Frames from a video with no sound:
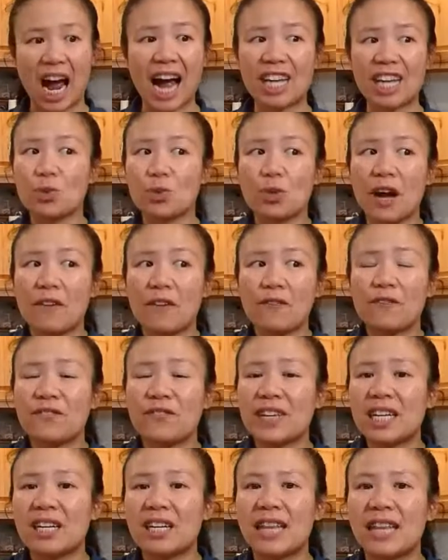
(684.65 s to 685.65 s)
I do not
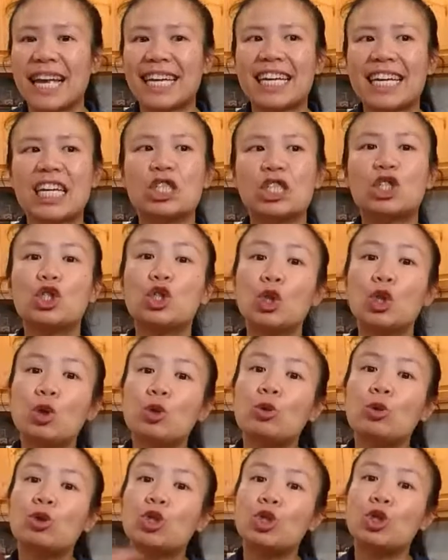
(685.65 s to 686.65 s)
feel like it's
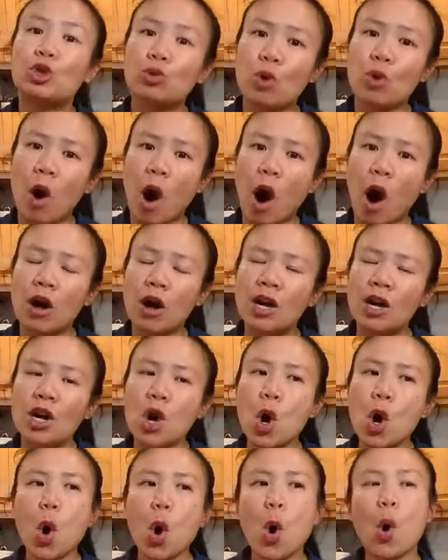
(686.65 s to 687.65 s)
too strong
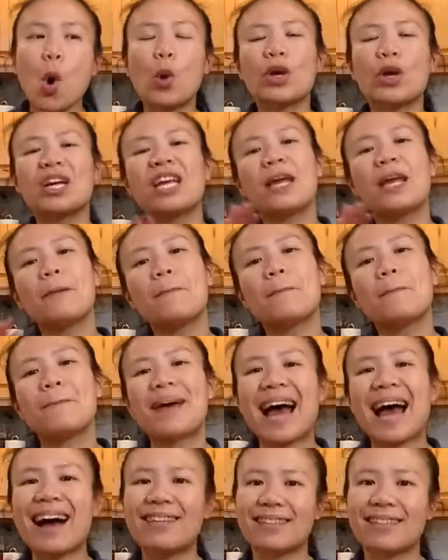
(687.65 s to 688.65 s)
or an
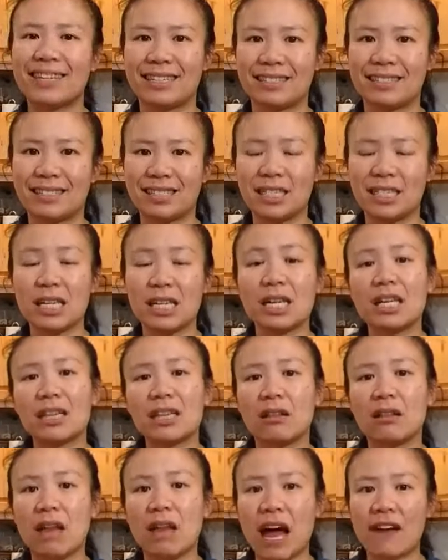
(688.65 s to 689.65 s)
imbalance in
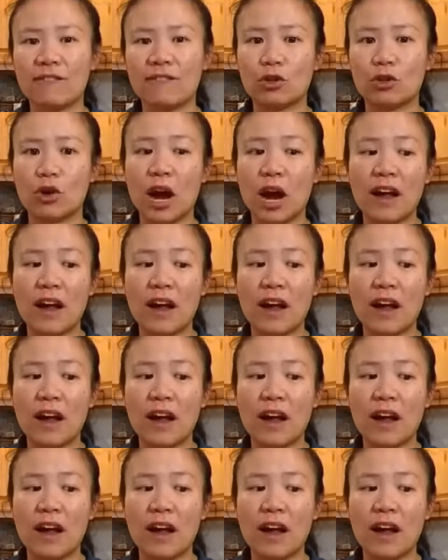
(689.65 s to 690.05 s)
the lavender.